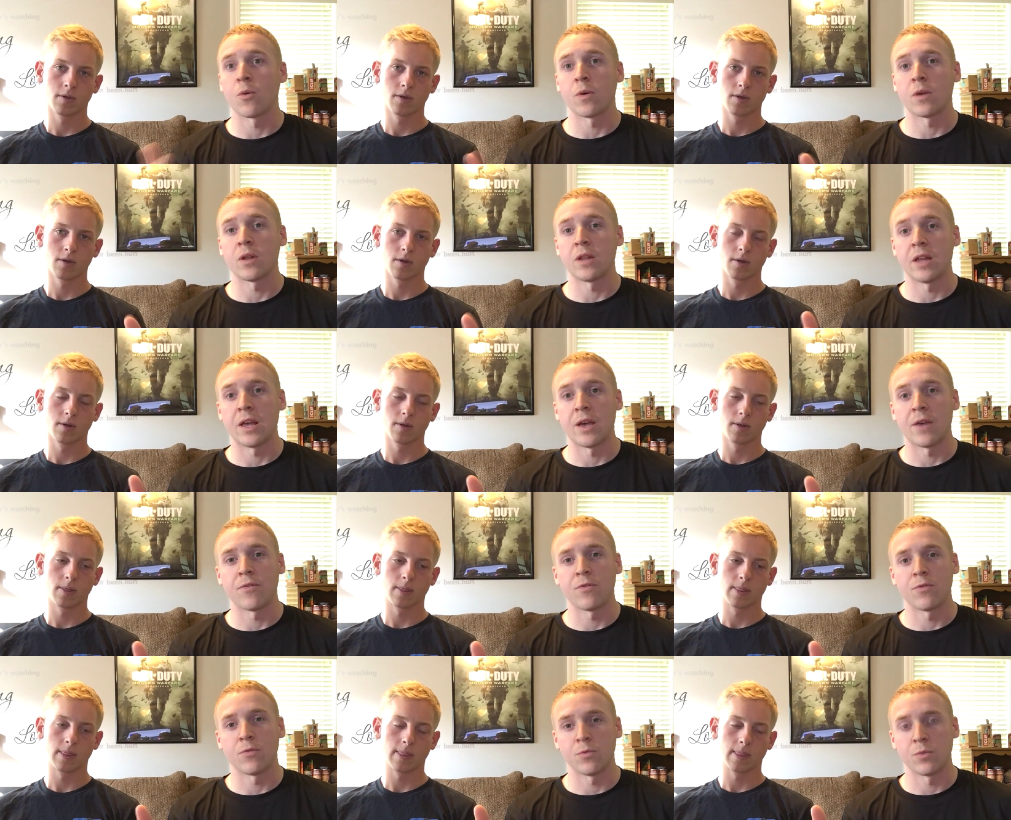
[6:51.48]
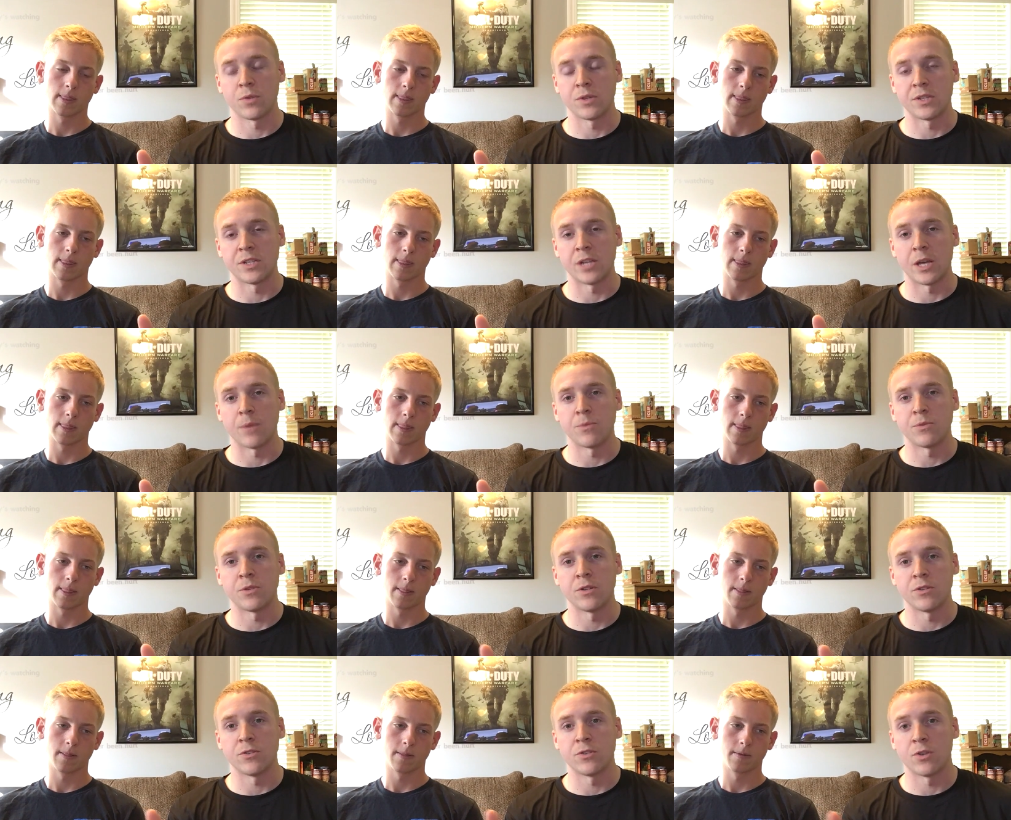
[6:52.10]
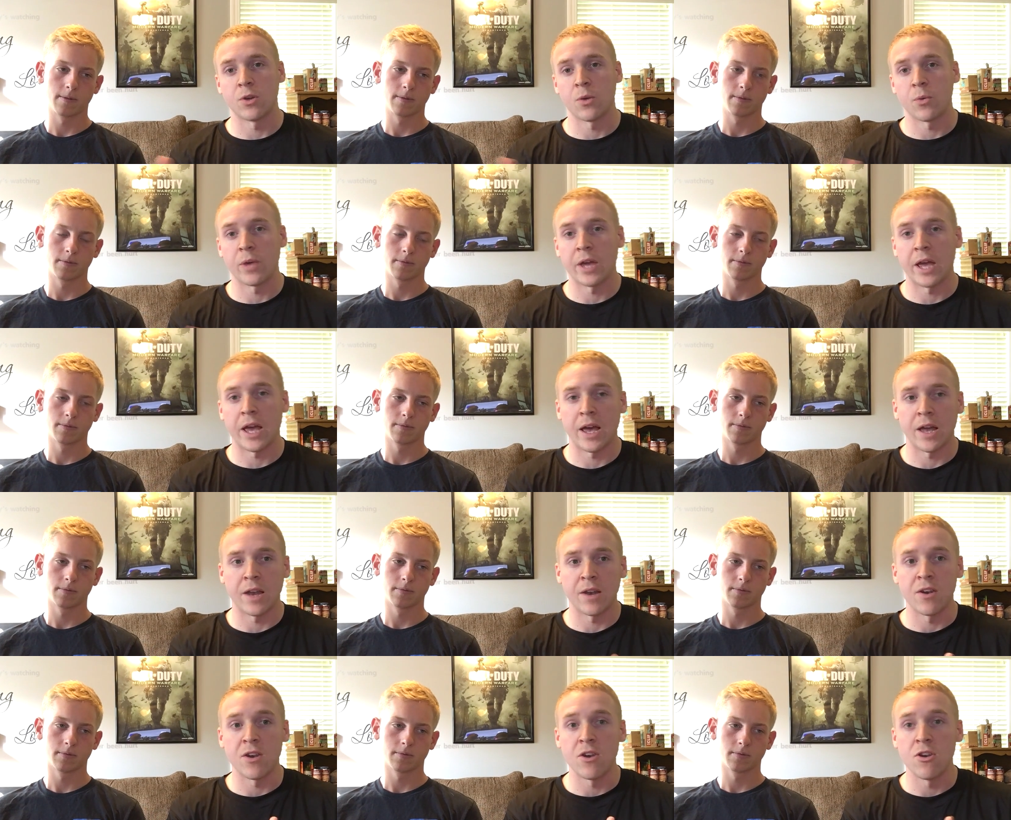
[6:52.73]
Speaker 1: we left reception, so we
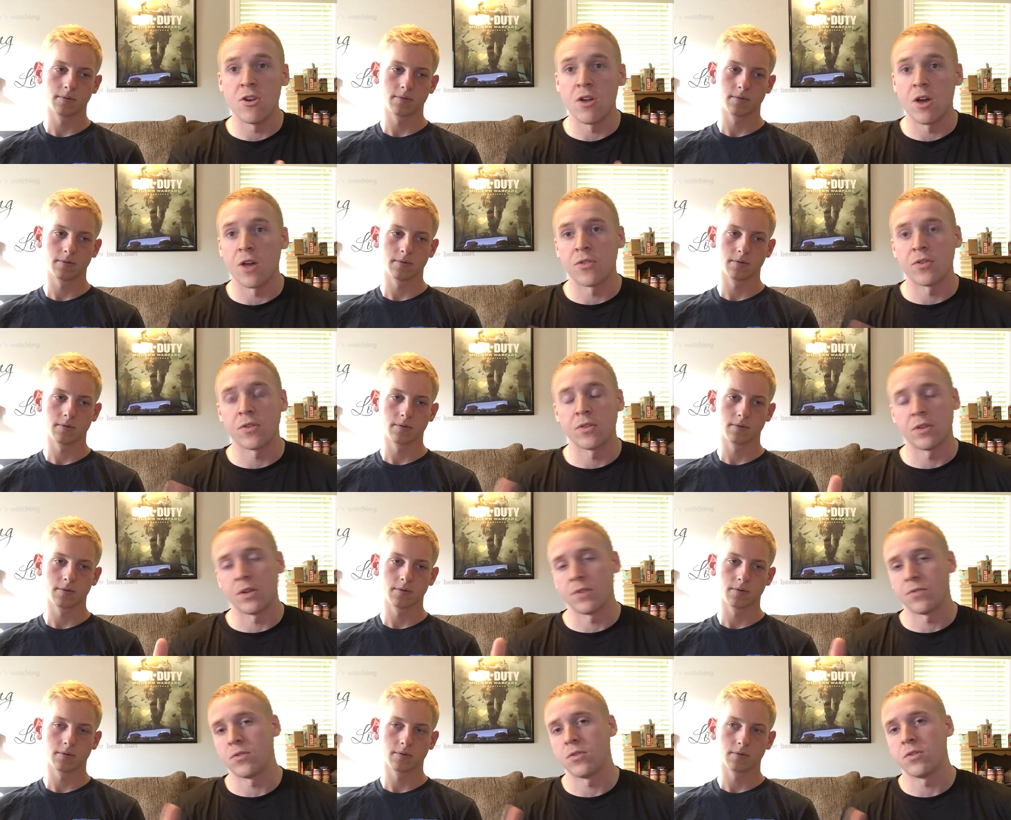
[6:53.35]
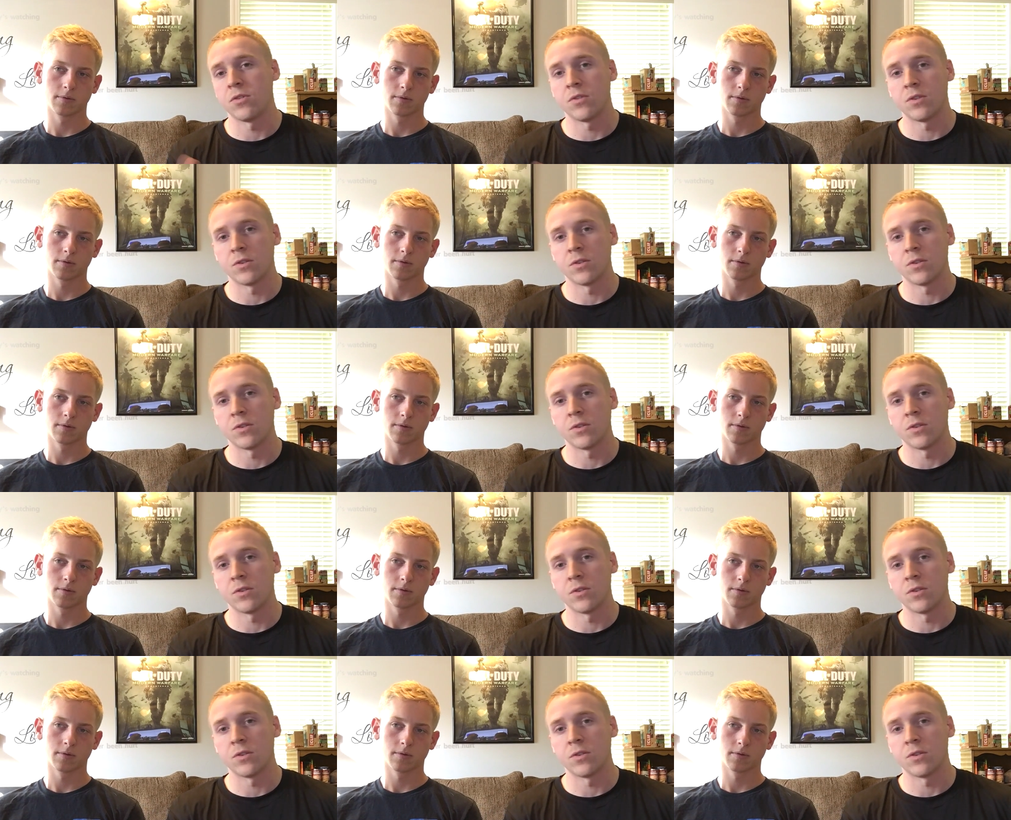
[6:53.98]
had nothing left to do.